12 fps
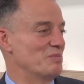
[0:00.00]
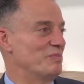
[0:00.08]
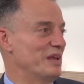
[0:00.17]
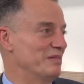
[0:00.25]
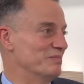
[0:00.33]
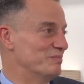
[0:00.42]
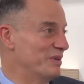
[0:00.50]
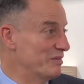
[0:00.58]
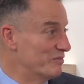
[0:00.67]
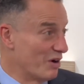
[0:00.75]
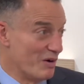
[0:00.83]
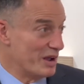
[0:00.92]
being
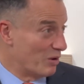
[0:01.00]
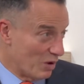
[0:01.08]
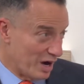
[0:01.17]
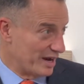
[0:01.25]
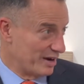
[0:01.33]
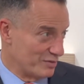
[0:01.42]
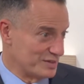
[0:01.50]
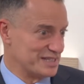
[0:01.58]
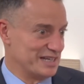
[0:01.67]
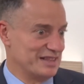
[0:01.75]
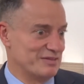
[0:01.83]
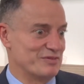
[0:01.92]
very quiet,
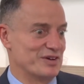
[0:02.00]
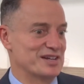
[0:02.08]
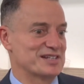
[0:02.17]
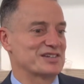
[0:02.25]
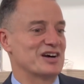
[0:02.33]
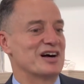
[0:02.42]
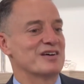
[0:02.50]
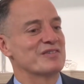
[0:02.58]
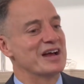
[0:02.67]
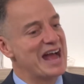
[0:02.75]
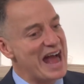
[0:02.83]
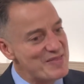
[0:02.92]
obviously, in the first half,
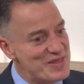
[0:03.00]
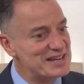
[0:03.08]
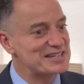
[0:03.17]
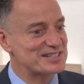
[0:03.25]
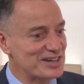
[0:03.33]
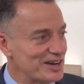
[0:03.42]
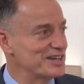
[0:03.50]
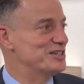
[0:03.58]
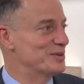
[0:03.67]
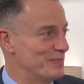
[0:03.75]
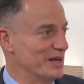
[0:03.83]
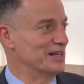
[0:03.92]
and then starting
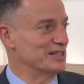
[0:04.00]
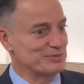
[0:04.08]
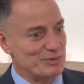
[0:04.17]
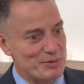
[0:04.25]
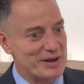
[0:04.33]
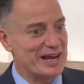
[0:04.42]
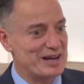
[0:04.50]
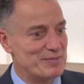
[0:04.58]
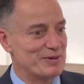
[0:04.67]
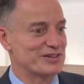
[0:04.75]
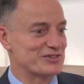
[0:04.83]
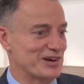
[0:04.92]
to build. I mean, we were getting a
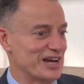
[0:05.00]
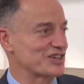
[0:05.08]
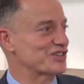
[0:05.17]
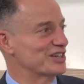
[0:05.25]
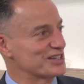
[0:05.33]
bit of traction